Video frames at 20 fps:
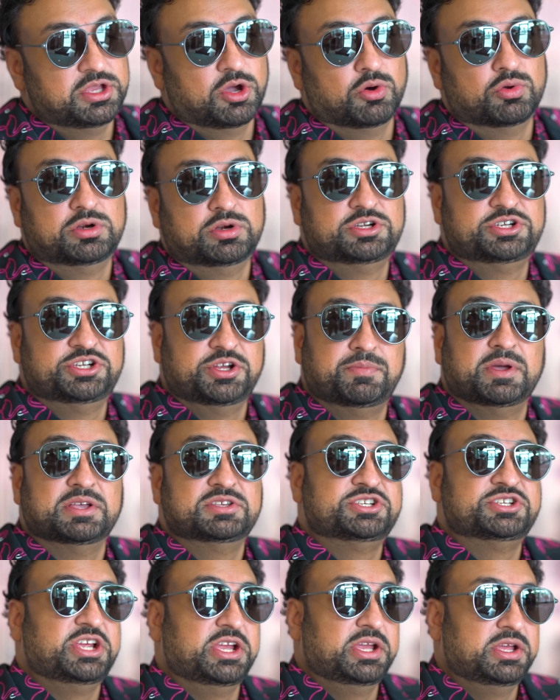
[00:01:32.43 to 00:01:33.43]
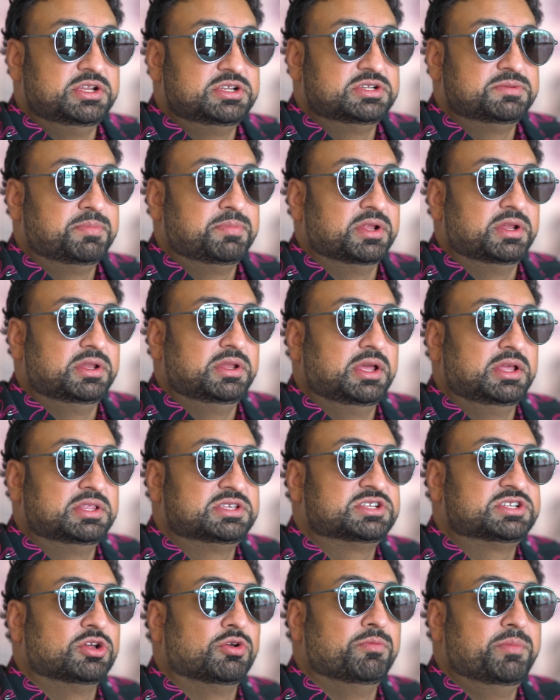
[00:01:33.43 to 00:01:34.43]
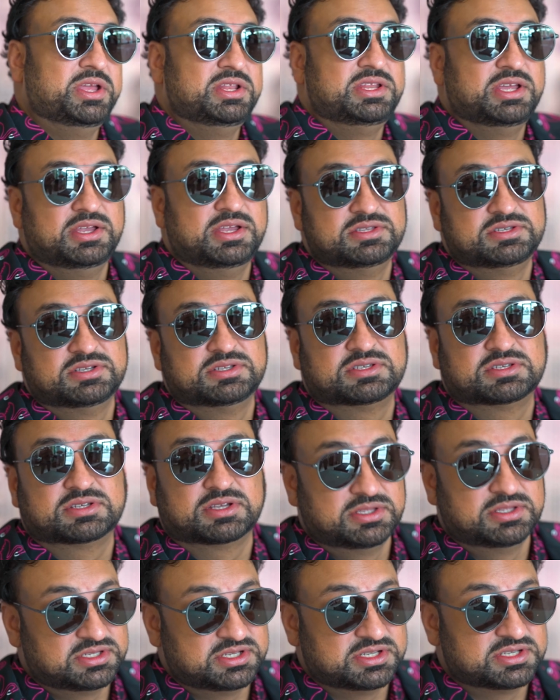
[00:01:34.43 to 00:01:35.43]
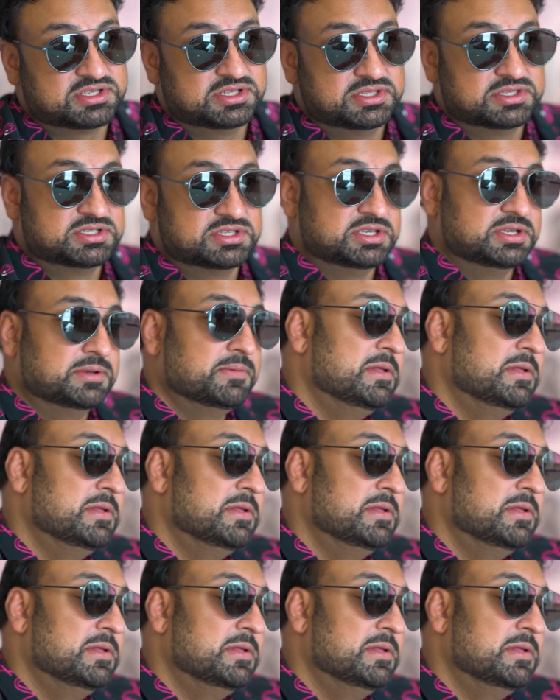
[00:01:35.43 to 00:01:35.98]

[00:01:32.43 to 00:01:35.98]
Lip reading: the ownership has changed, but it still maintains its consistency.